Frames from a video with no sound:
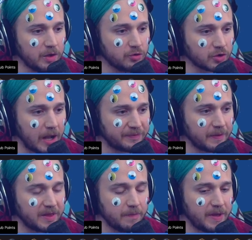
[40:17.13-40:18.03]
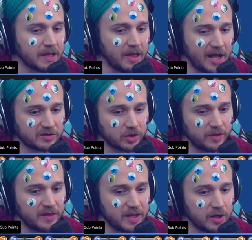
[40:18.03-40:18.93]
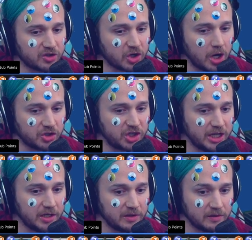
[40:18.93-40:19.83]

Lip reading: drop something big last turn, then you get Shang-Chi's.